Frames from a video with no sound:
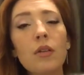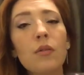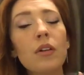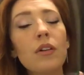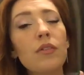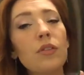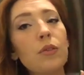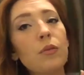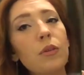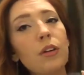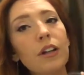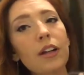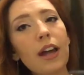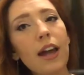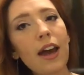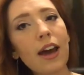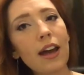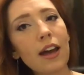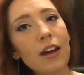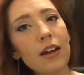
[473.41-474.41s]
if you work
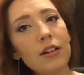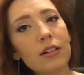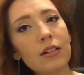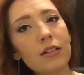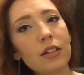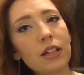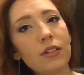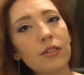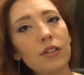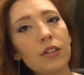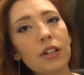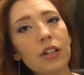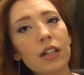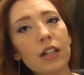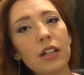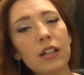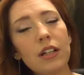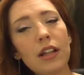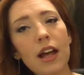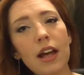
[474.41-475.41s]
out, if you
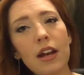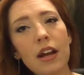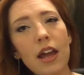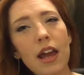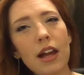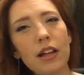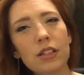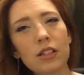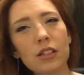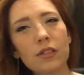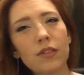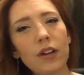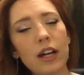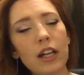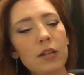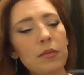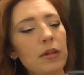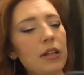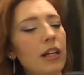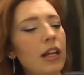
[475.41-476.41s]
need that extra
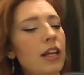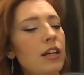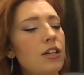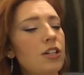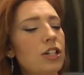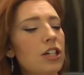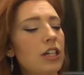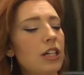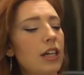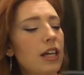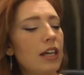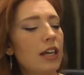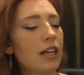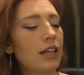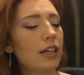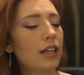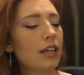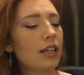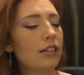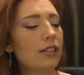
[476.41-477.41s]
vitamin energy
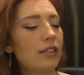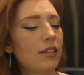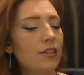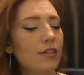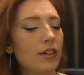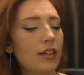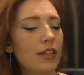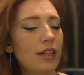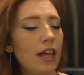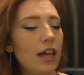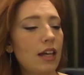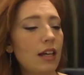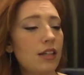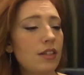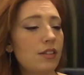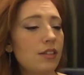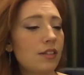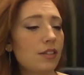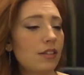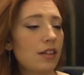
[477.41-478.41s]
kick and stuff like that.
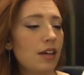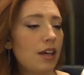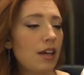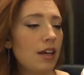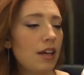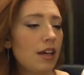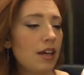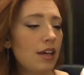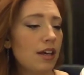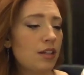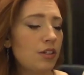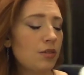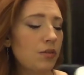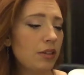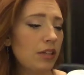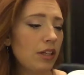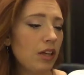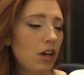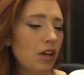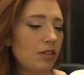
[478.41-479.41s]
It's
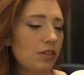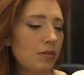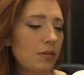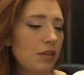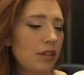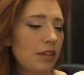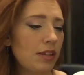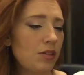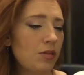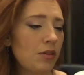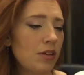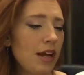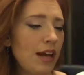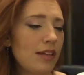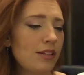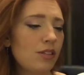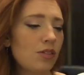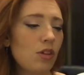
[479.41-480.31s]
really awesome. This one has